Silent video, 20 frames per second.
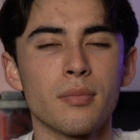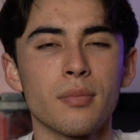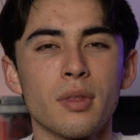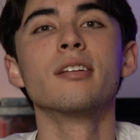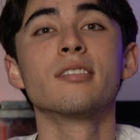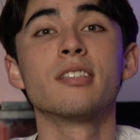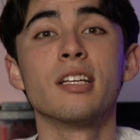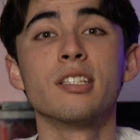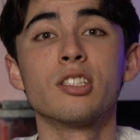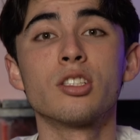
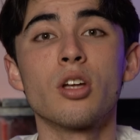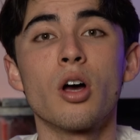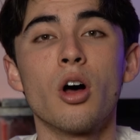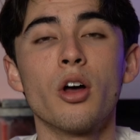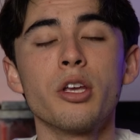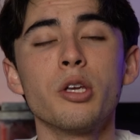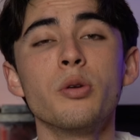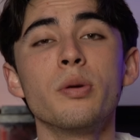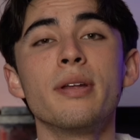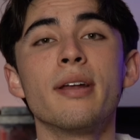Since
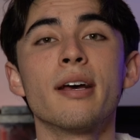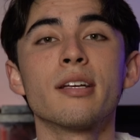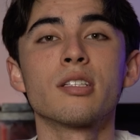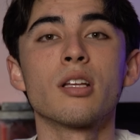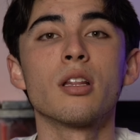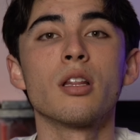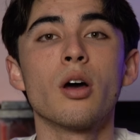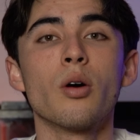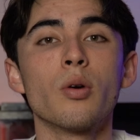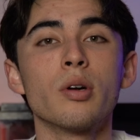toluene has a
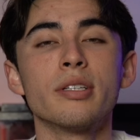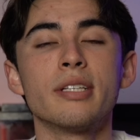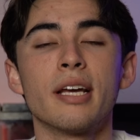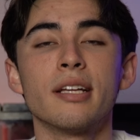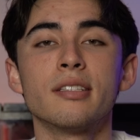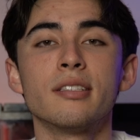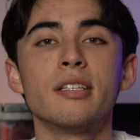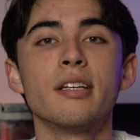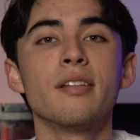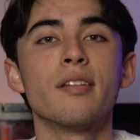lower
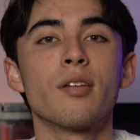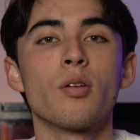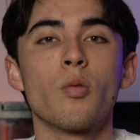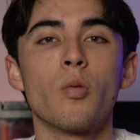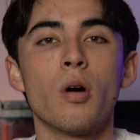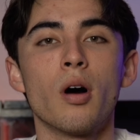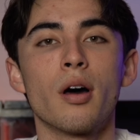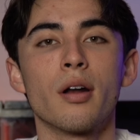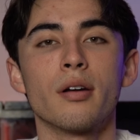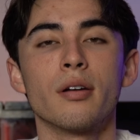density than
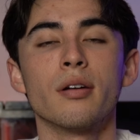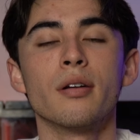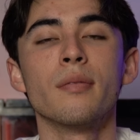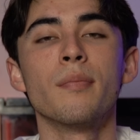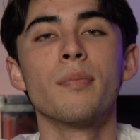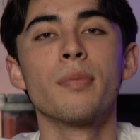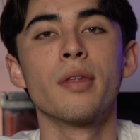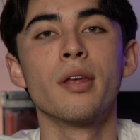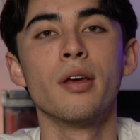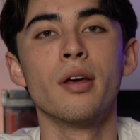water,
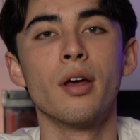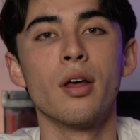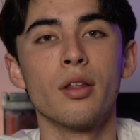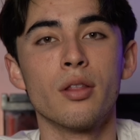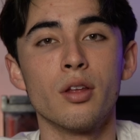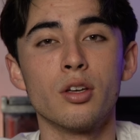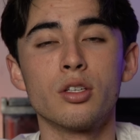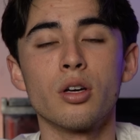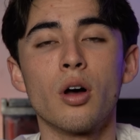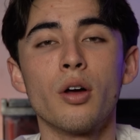
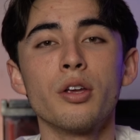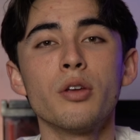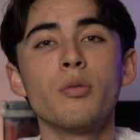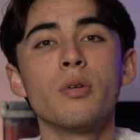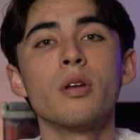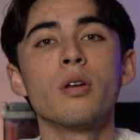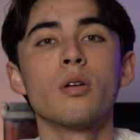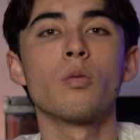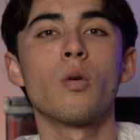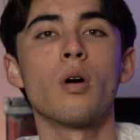the
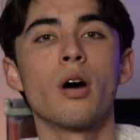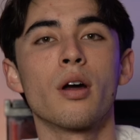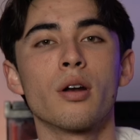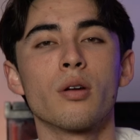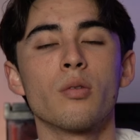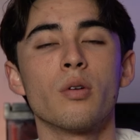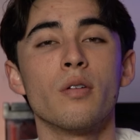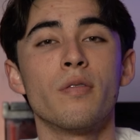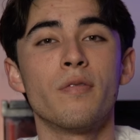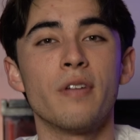toluene water
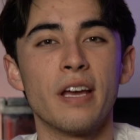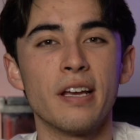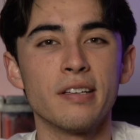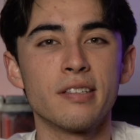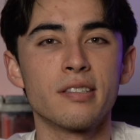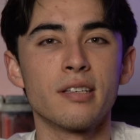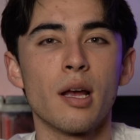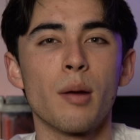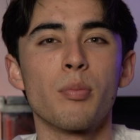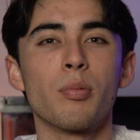will phase
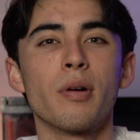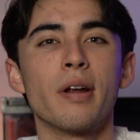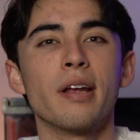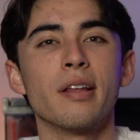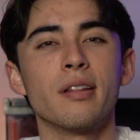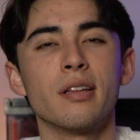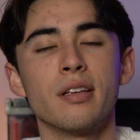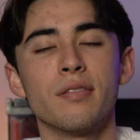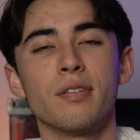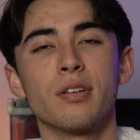
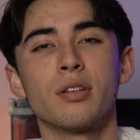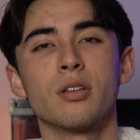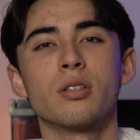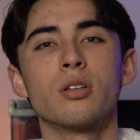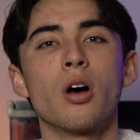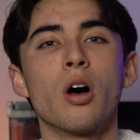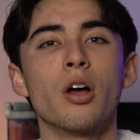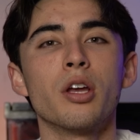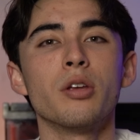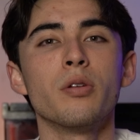separate, leaving the
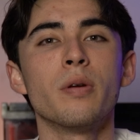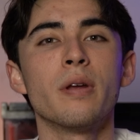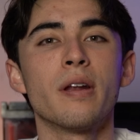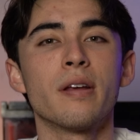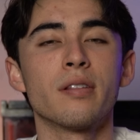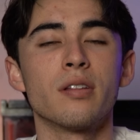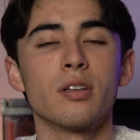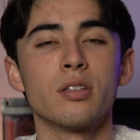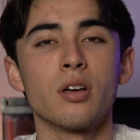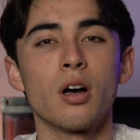toluene
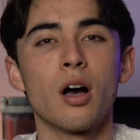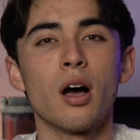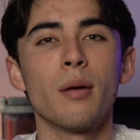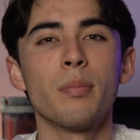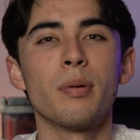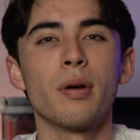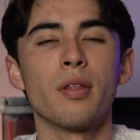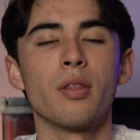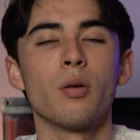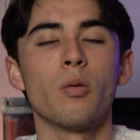at the
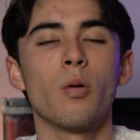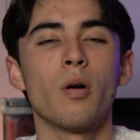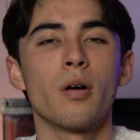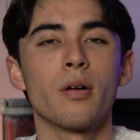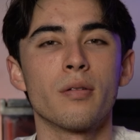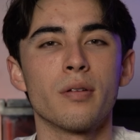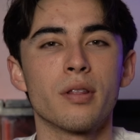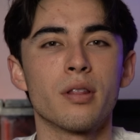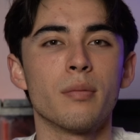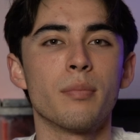top and the
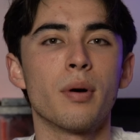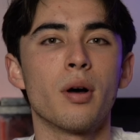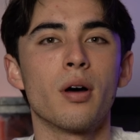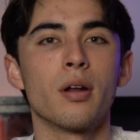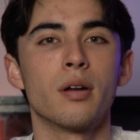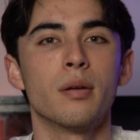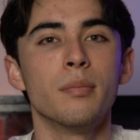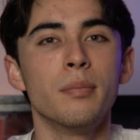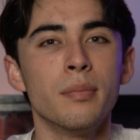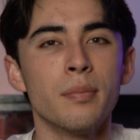water at the
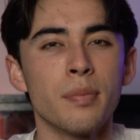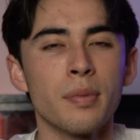bottom.